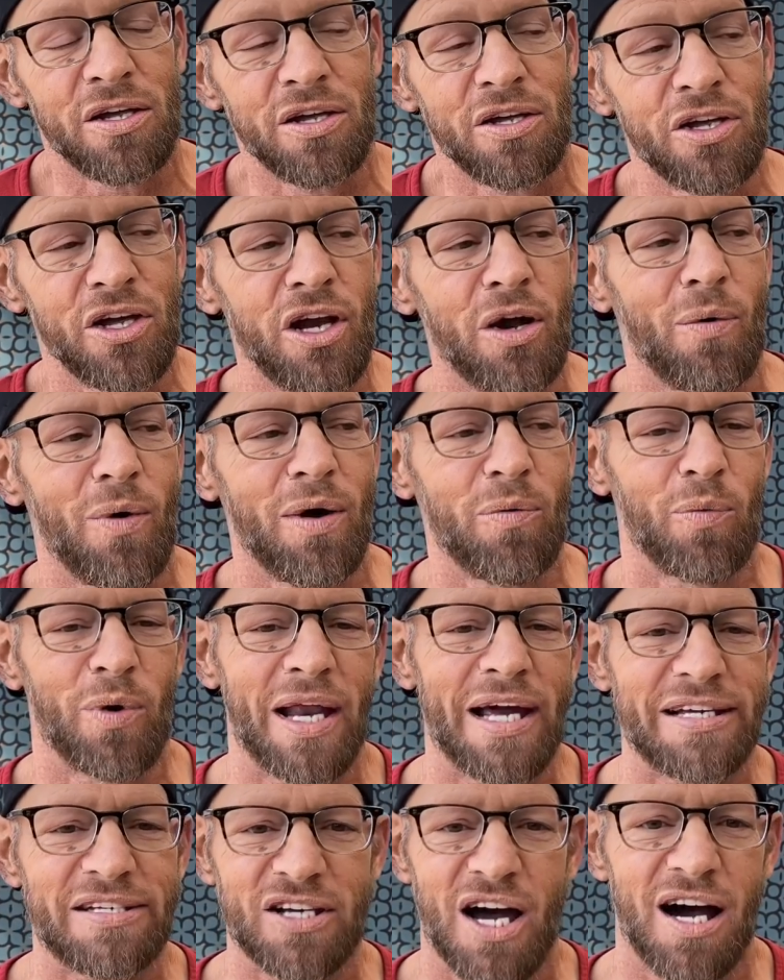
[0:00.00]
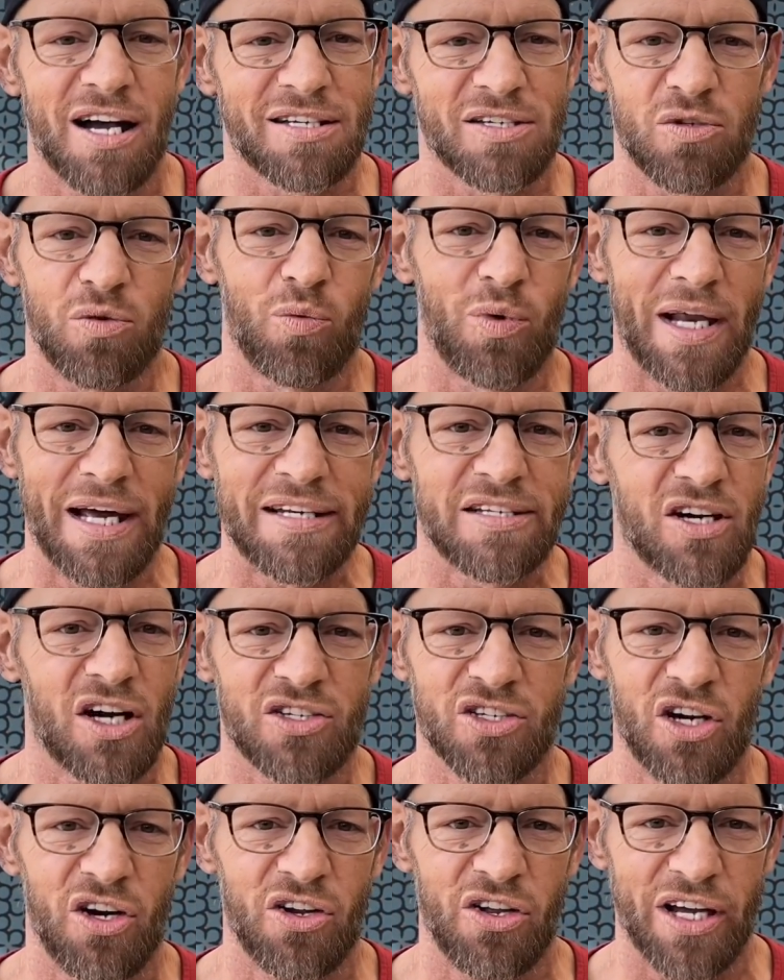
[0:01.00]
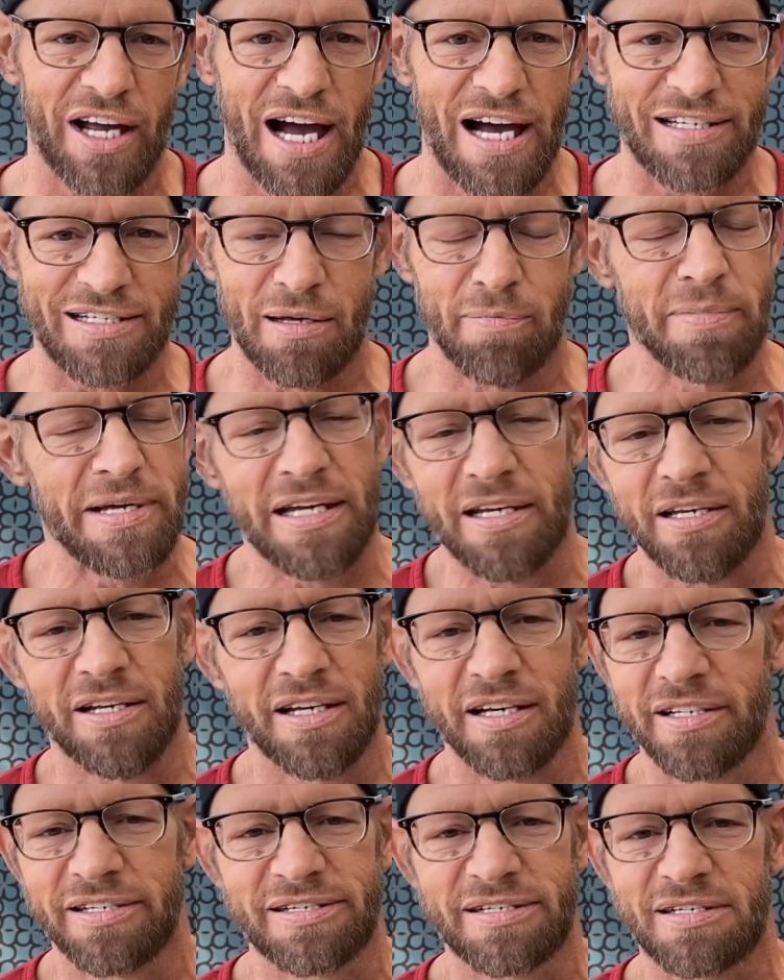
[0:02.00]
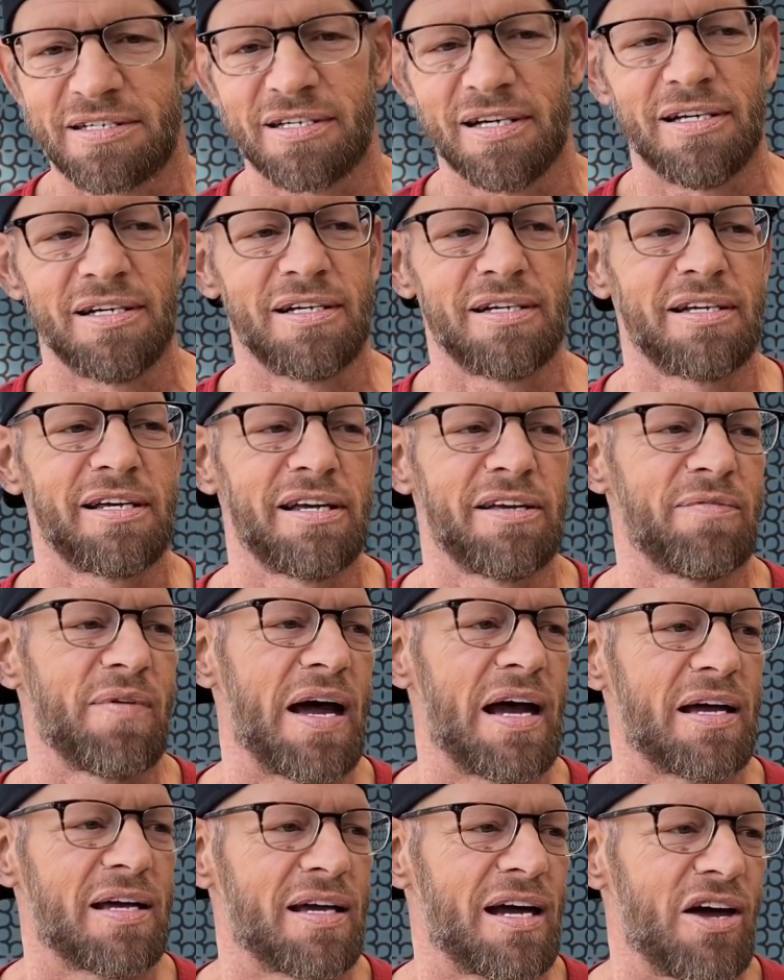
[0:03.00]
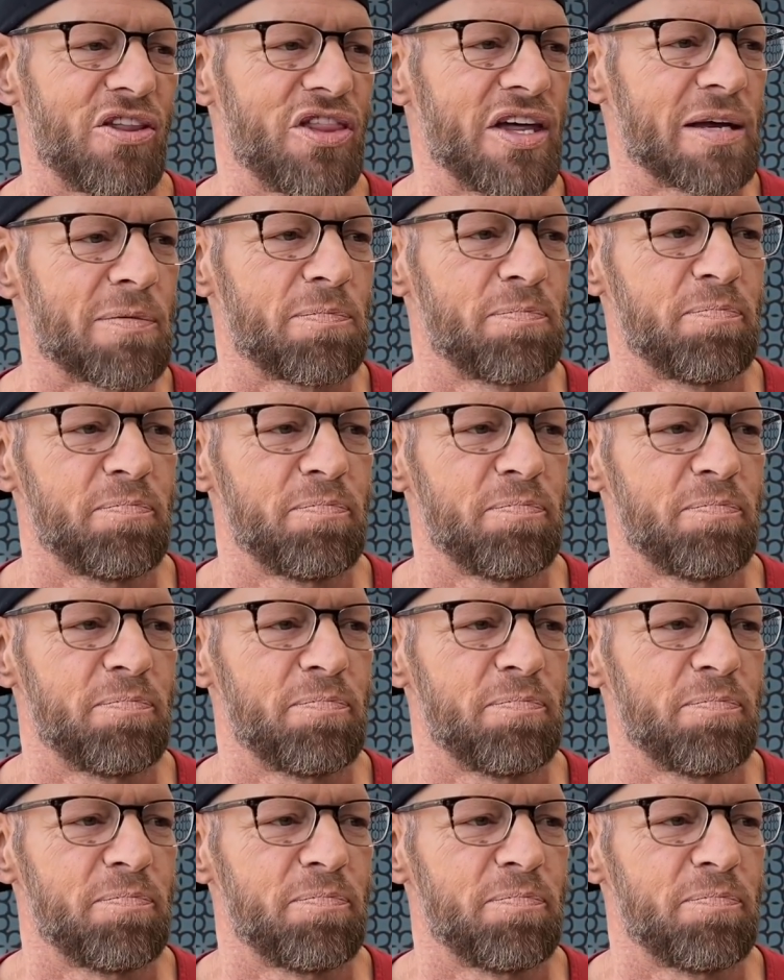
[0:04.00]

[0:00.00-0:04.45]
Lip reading: You know what? When I talked to other guys, I mean, I think